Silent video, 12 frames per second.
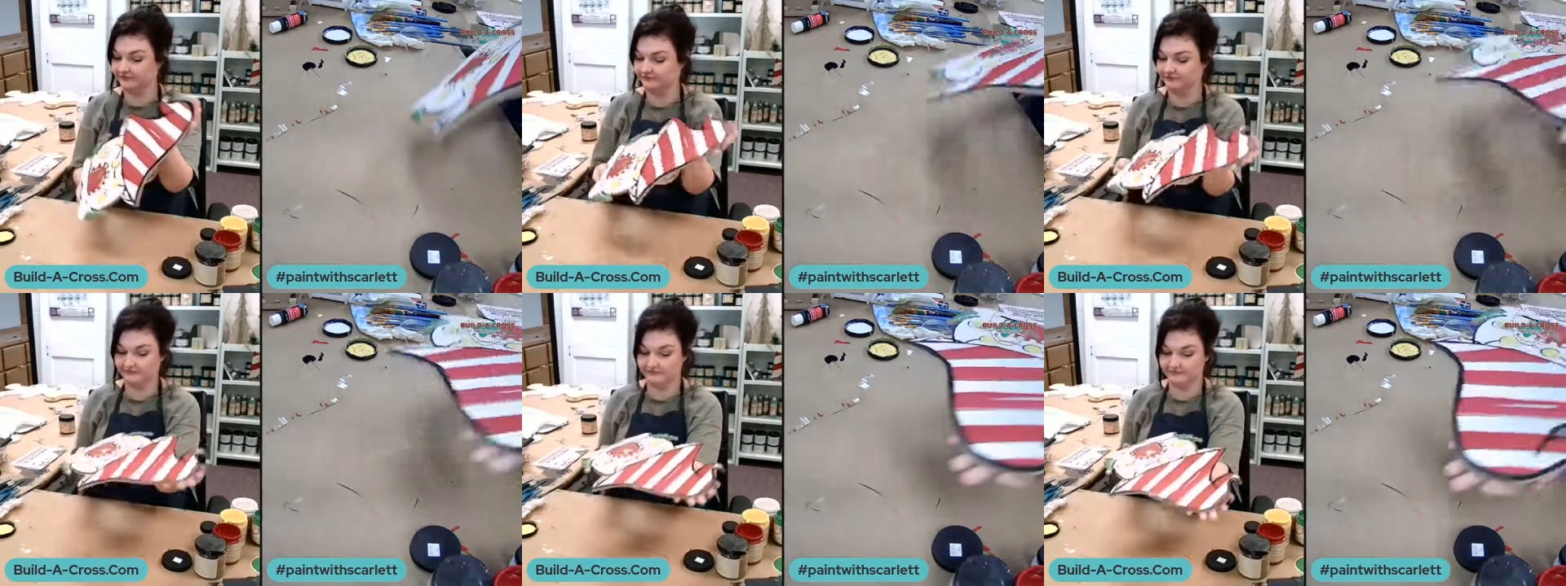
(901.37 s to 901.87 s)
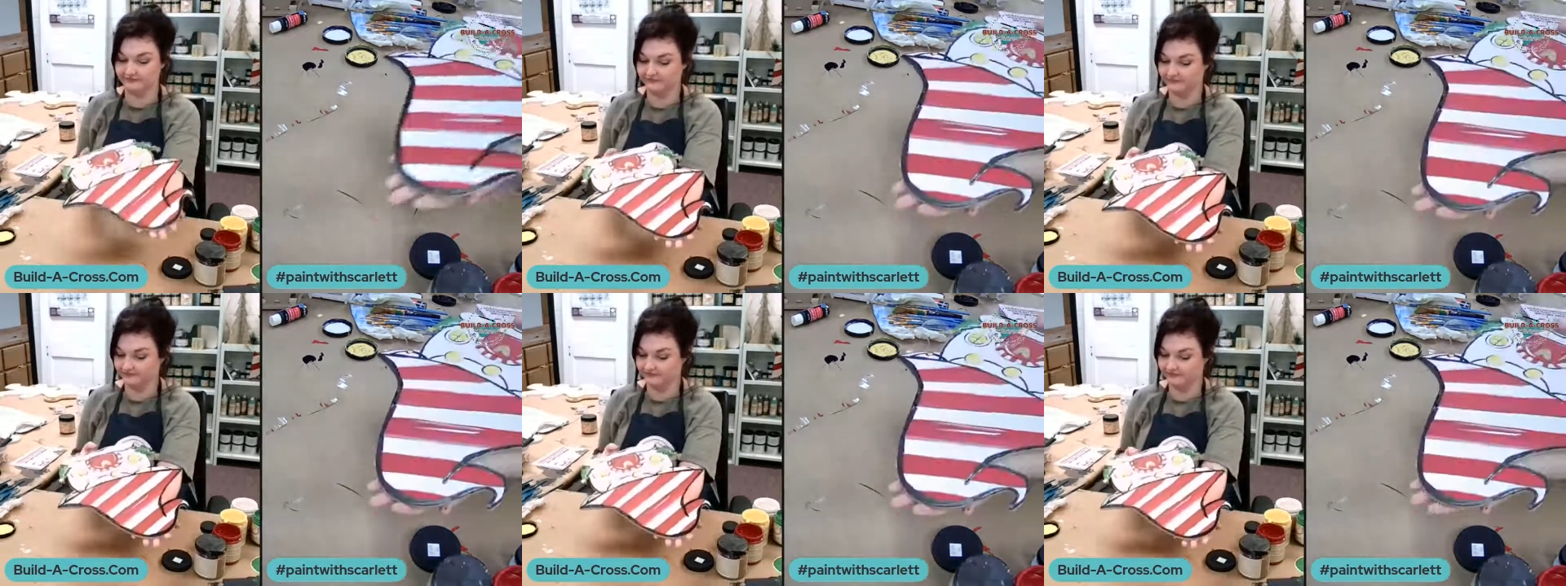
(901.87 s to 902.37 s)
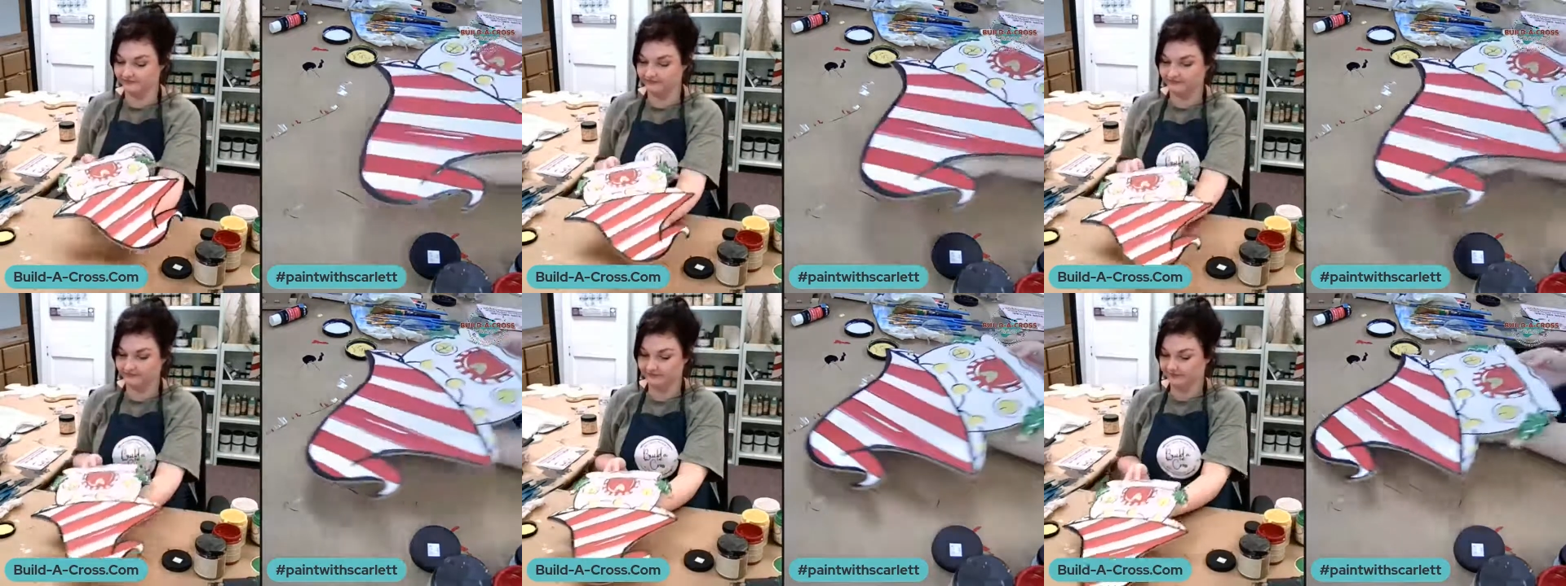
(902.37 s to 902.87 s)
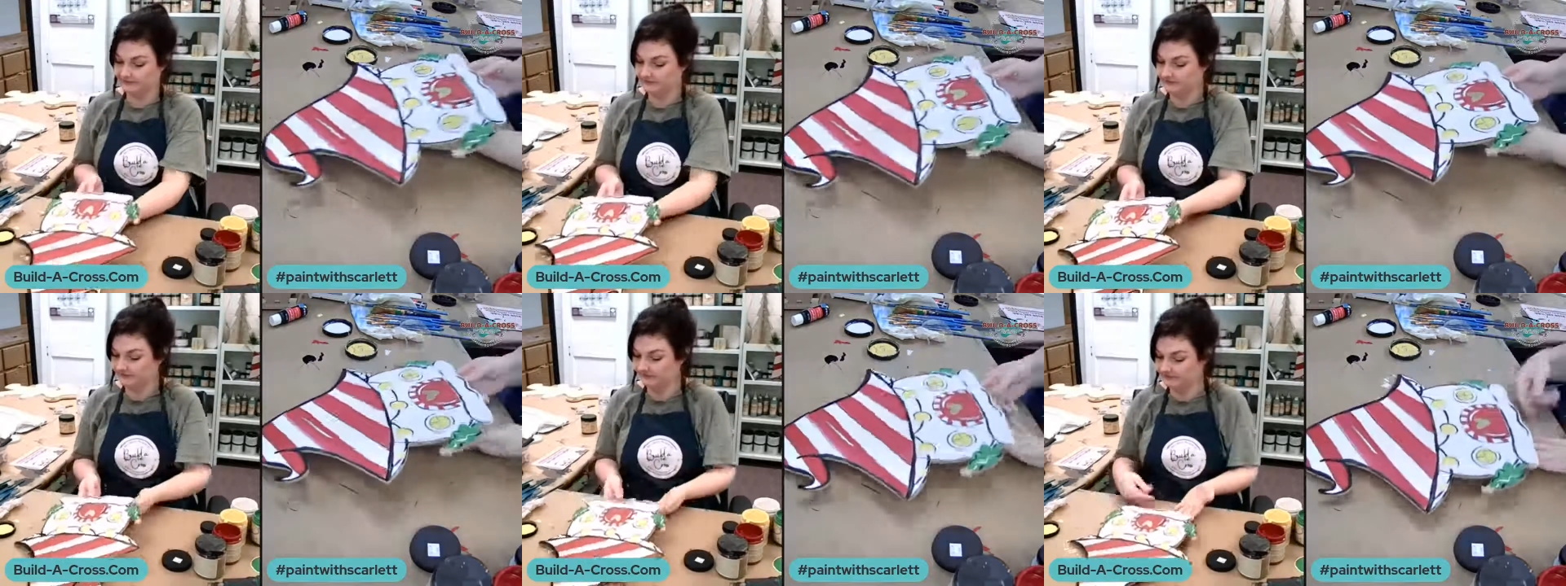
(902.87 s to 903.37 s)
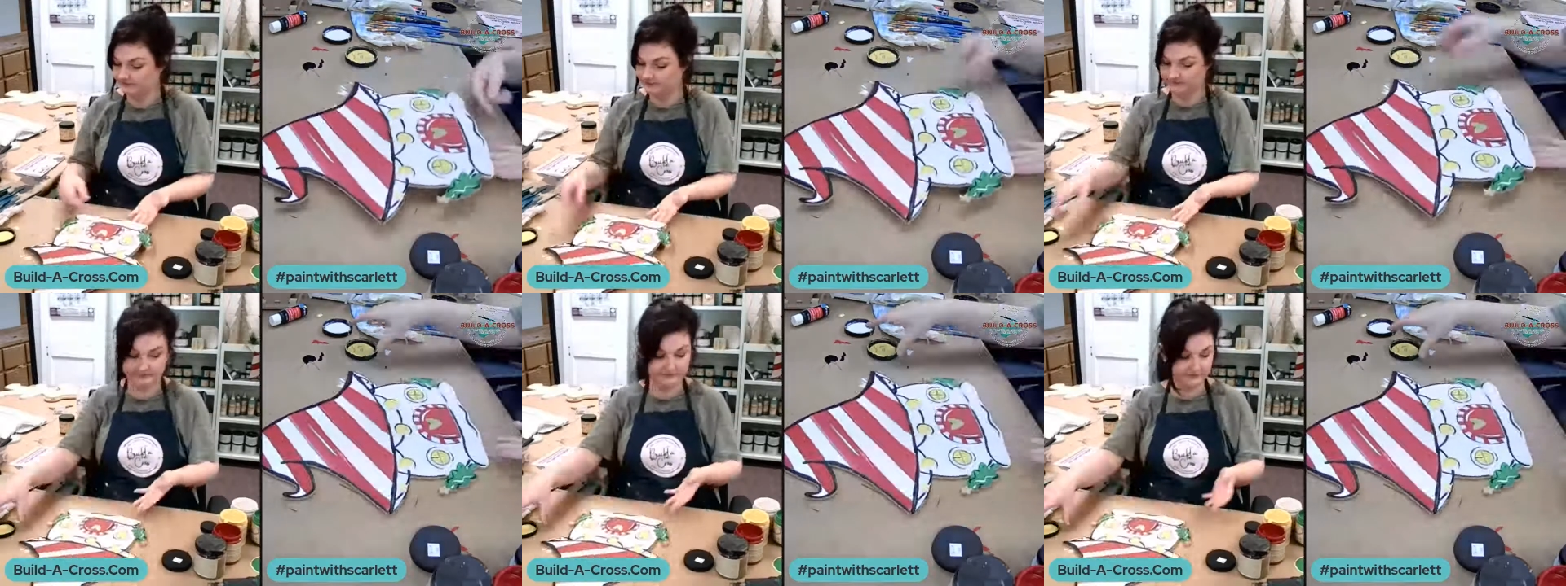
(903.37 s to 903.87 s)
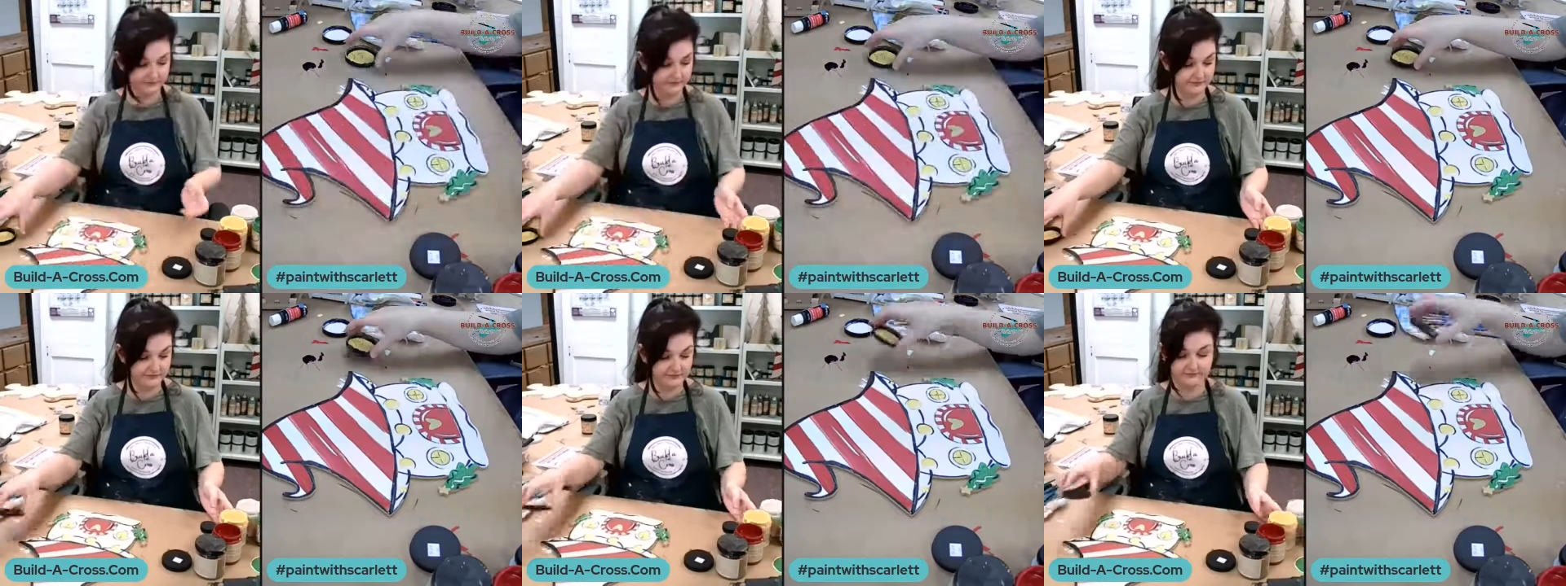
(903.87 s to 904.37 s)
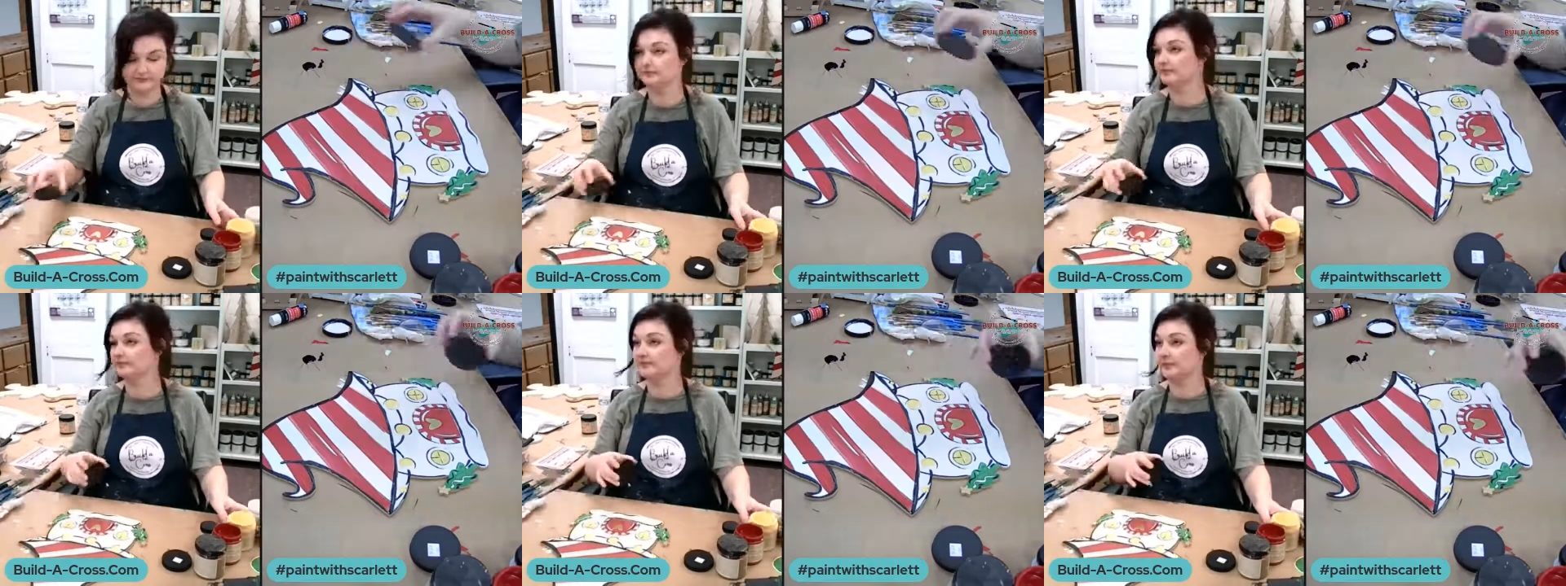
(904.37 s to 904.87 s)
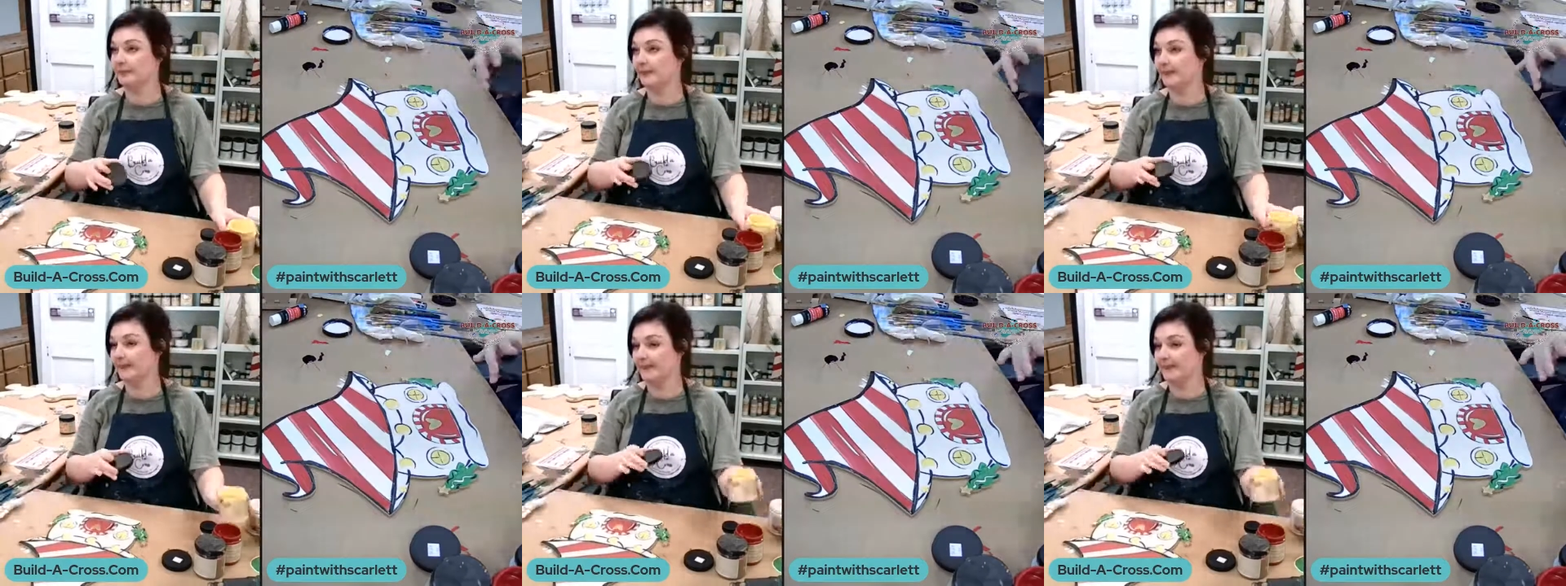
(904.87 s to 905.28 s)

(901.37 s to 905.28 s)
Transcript: (silence)